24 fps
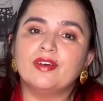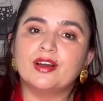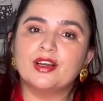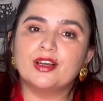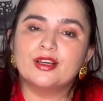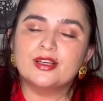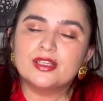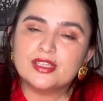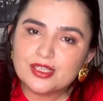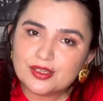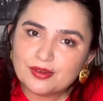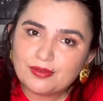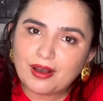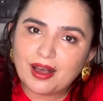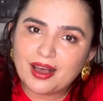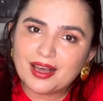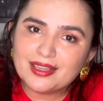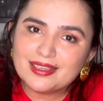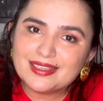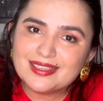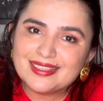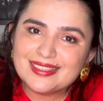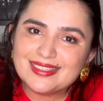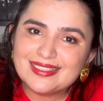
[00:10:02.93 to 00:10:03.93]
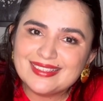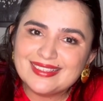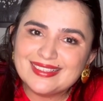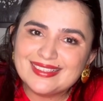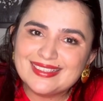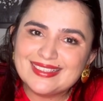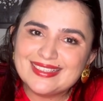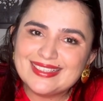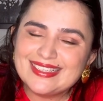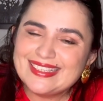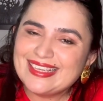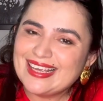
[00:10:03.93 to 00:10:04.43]
a good one.
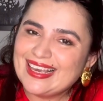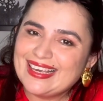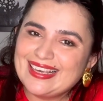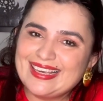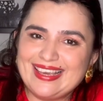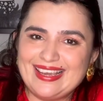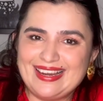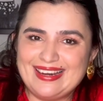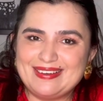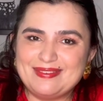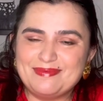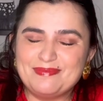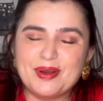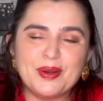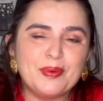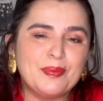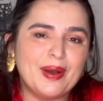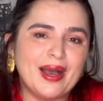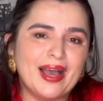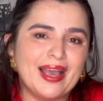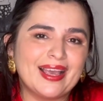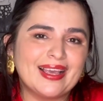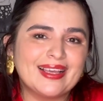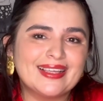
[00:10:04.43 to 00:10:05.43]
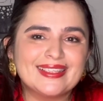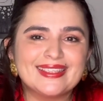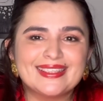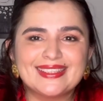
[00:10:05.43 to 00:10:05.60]
Take care. Bye bye.